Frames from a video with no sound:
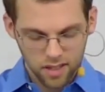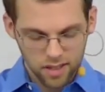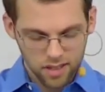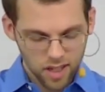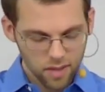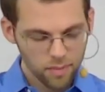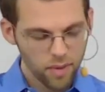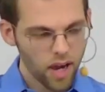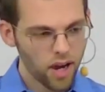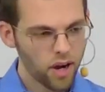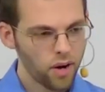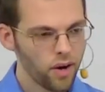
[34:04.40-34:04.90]

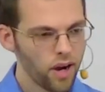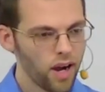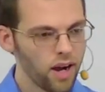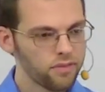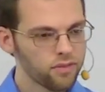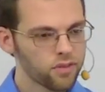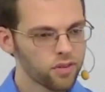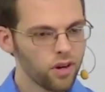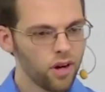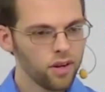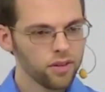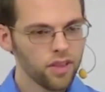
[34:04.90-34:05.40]
Somehow,
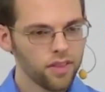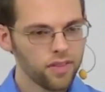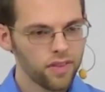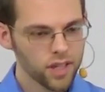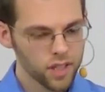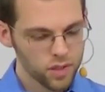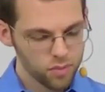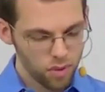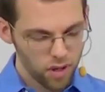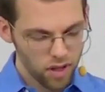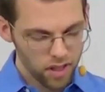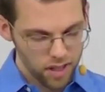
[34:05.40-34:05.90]
after all the
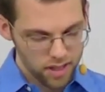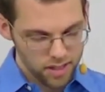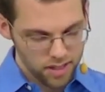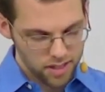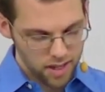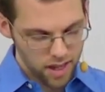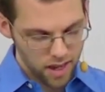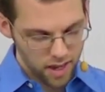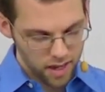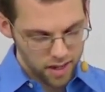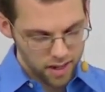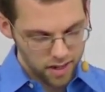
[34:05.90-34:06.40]
things Paul has
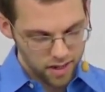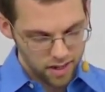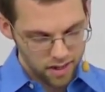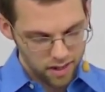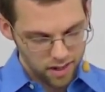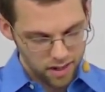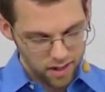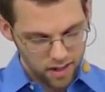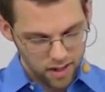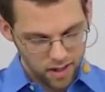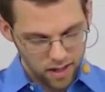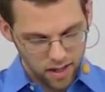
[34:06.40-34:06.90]
said,
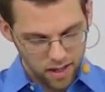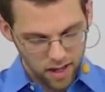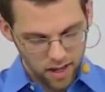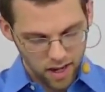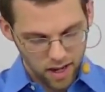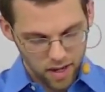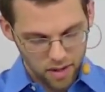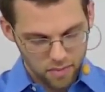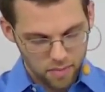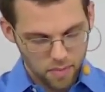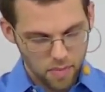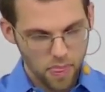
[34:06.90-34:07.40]

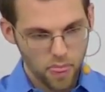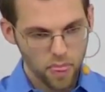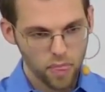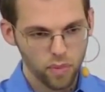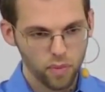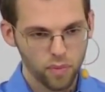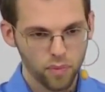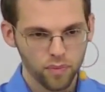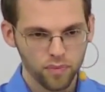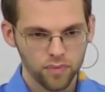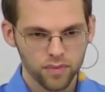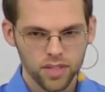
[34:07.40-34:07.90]
um,
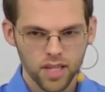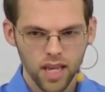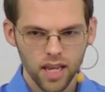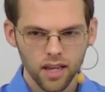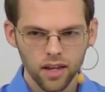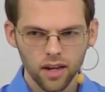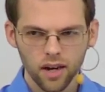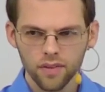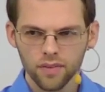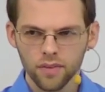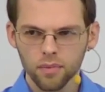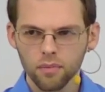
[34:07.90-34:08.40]

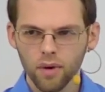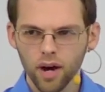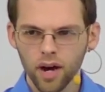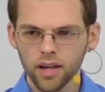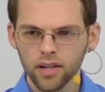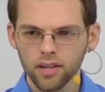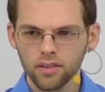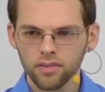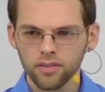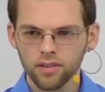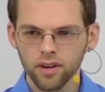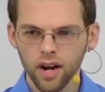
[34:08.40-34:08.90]
take on the
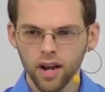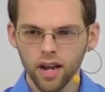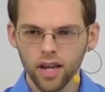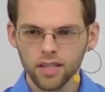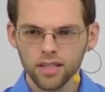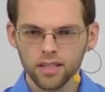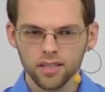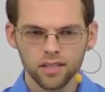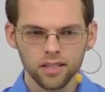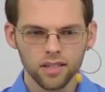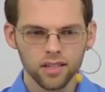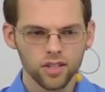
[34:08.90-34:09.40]
mind of
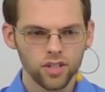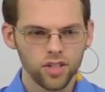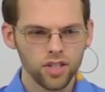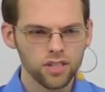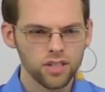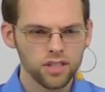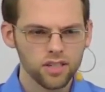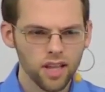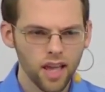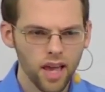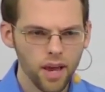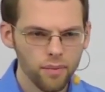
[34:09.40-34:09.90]
Christ,
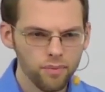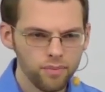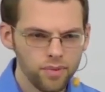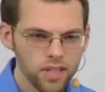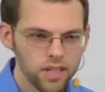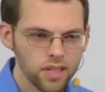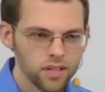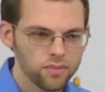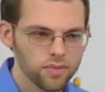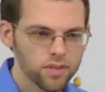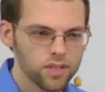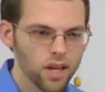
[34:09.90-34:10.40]
Jesus
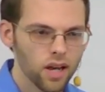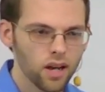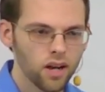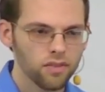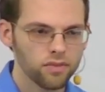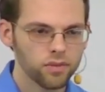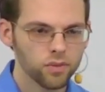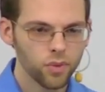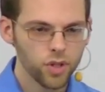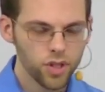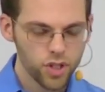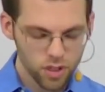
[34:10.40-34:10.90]
emptied
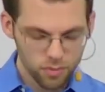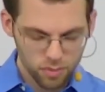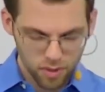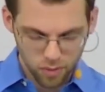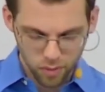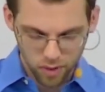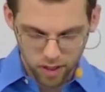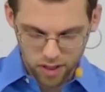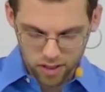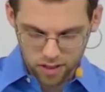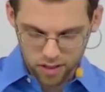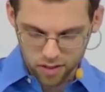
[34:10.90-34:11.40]
himself, and we should be
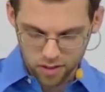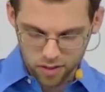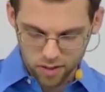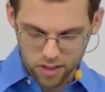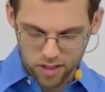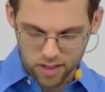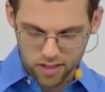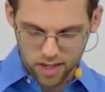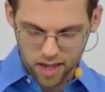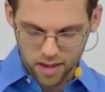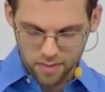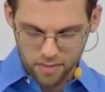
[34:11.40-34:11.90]
willing to do
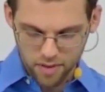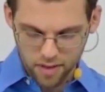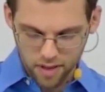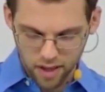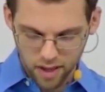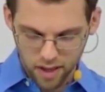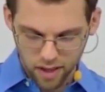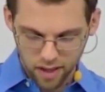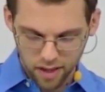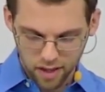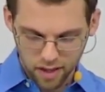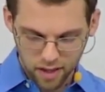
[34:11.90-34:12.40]
the same
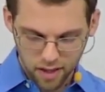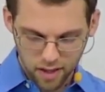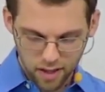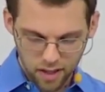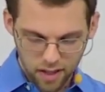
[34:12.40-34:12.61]
thing.